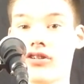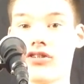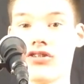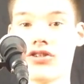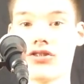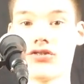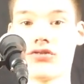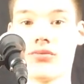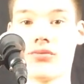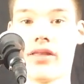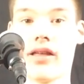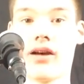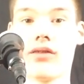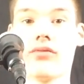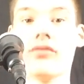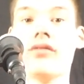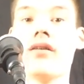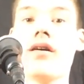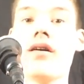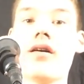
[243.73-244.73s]
just without
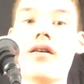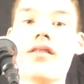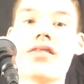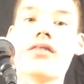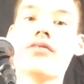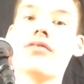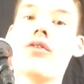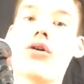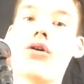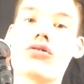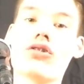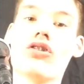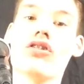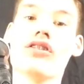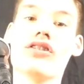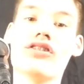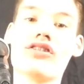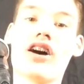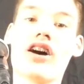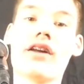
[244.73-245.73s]
the vocal
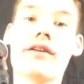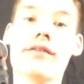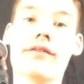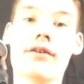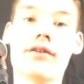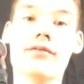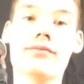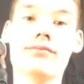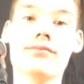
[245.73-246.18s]
inside of it.